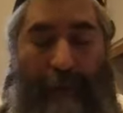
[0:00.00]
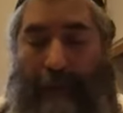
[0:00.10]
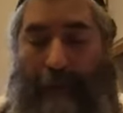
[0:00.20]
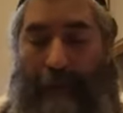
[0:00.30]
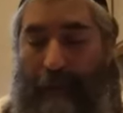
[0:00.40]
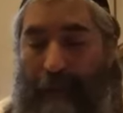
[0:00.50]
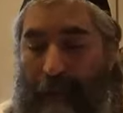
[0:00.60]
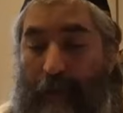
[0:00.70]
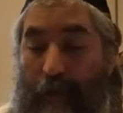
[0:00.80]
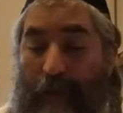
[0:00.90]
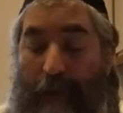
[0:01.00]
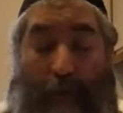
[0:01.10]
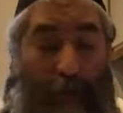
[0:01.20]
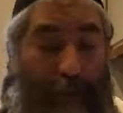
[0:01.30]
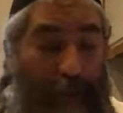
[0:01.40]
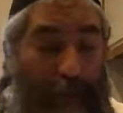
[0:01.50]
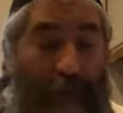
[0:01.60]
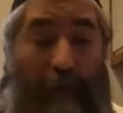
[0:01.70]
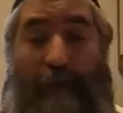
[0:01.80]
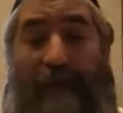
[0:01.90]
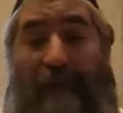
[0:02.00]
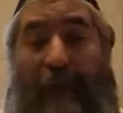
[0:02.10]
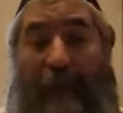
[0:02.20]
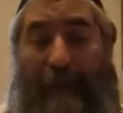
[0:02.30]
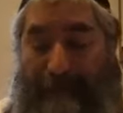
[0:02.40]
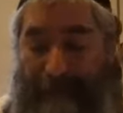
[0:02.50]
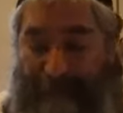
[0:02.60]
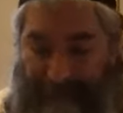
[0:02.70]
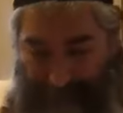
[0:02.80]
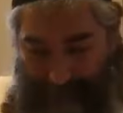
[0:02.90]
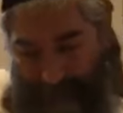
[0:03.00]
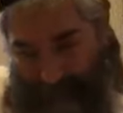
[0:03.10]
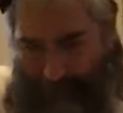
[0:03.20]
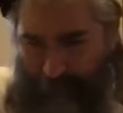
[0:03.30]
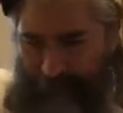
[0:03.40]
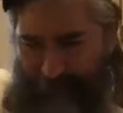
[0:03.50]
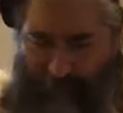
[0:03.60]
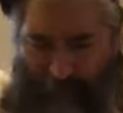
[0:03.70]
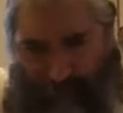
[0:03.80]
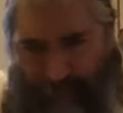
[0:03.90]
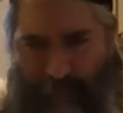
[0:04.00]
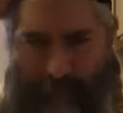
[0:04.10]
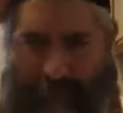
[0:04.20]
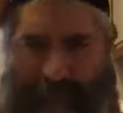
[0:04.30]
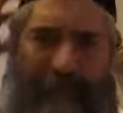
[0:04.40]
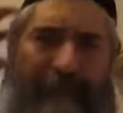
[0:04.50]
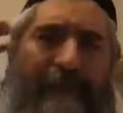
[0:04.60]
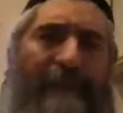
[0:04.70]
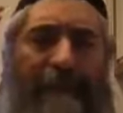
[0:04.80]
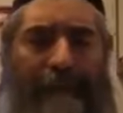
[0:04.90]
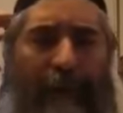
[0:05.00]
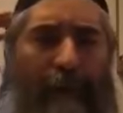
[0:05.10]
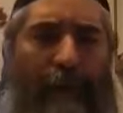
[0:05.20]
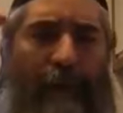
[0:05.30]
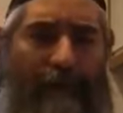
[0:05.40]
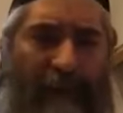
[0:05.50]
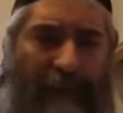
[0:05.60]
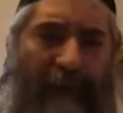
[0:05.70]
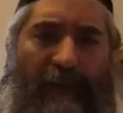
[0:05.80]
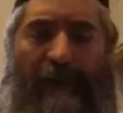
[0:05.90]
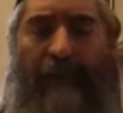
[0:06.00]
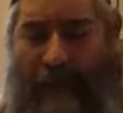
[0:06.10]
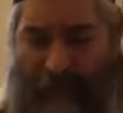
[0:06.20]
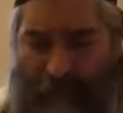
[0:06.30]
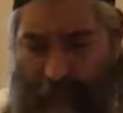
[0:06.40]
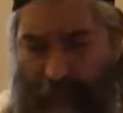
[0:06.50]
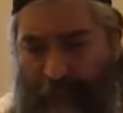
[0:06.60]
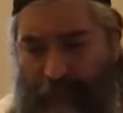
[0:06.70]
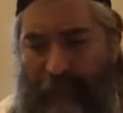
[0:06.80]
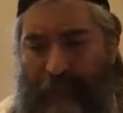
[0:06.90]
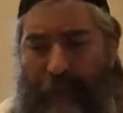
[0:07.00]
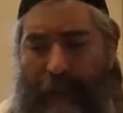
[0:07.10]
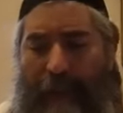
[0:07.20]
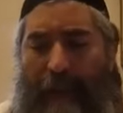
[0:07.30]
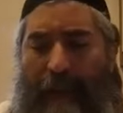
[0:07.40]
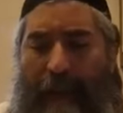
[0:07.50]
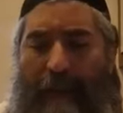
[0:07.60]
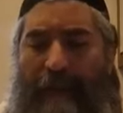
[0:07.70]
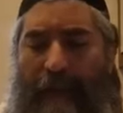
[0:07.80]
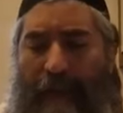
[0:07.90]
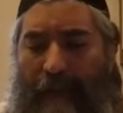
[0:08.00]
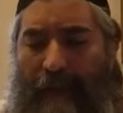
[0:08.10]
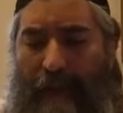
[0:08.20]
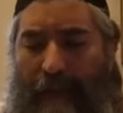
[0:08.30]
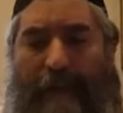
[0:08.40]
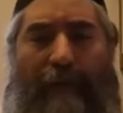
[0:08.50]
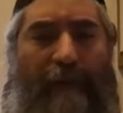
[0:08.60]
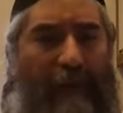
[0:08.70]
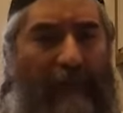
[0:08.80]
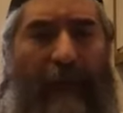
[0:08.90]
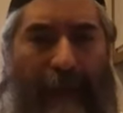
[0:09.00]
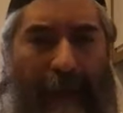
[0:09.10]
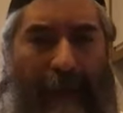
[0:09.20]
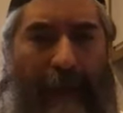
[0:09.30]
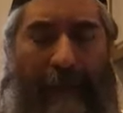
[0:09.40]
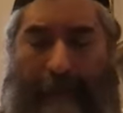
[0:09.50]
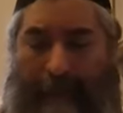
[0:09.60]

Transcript: according to the Gaon Mivilna, and we saw tremendous, very interesting structures in the level of Ashgaha